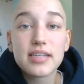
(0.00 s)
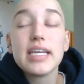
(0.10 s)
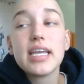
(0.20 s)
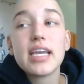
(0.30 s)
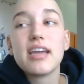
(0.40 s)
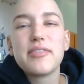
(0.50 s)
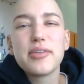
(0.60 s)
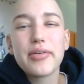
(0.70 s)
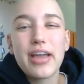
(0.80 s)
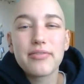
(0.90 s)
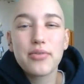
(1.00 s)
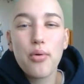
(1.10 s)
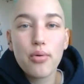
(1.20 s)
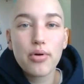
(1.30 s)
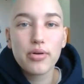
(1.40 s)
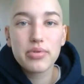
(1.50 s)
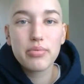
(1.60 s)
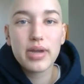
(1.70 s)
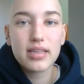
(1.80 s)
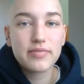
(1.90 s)
And if you don't have core
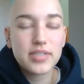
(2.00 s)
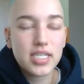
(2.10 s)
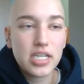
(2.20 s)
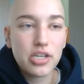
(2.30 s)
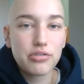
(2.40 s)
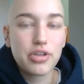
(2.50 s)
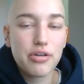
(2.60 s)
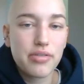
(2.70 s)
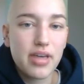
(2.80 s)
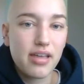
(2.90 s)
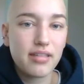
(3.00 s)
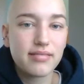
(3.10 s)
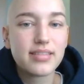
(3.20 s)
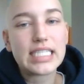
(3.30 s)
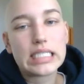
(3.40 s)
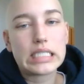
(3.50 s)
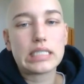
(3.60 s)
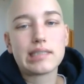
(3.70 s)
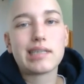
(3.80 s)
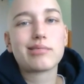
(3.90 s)
with weightlifting, you'll know that
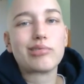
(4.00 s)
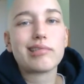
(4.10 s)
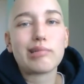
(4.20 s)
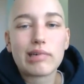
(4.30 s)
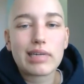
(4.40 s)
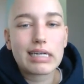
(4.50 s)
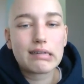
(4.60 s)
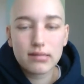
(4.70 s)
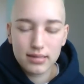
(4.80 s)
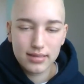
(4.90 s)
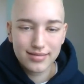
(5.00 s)
doesn't really work out.